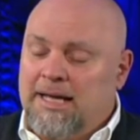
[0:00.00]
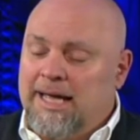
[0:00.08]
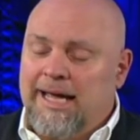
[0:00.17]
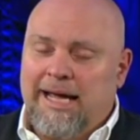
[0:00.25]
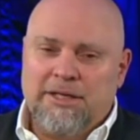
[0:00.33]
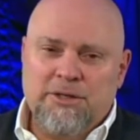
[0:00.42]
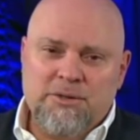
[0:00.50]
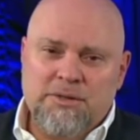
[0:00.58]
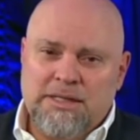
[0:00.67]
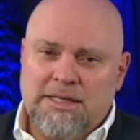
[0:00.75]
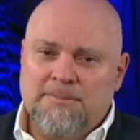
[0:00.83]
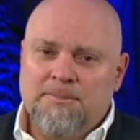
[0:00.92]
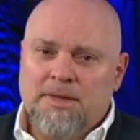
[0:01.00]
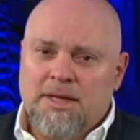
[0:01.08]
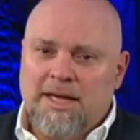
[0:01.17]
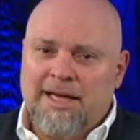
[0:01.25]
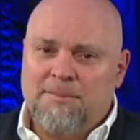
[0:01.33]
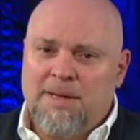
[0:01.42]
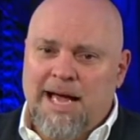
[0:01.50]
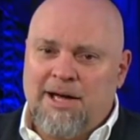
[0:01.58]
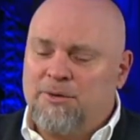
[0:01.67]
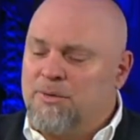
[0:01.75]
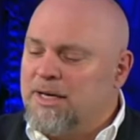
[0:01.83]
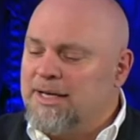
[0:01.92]
and you see um,
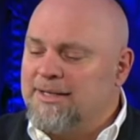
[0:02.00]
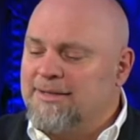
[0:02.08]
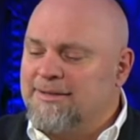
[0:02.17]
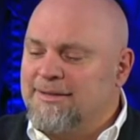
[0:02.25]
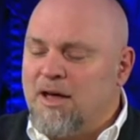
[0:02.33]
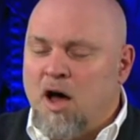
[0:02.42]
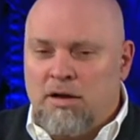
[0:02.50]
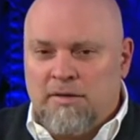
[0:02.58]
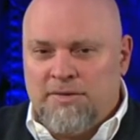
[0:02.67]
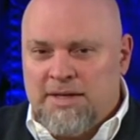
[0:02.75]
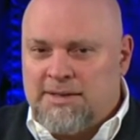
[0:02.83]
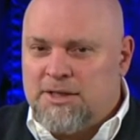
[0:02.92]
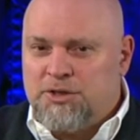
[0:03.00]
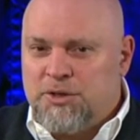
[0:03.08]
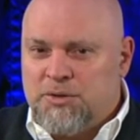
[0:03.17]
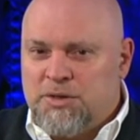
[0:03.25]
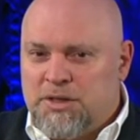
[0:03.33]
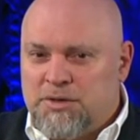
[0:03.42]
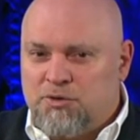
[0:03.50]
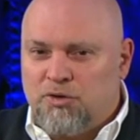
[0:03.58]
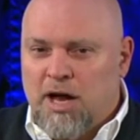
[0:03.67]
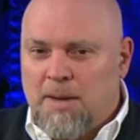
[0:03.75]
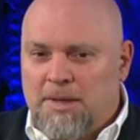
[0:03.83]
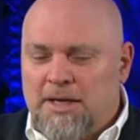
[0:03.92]
how uh, all of these issues, this
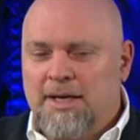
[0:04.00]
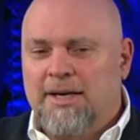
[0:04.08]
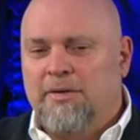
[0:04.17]
trauma,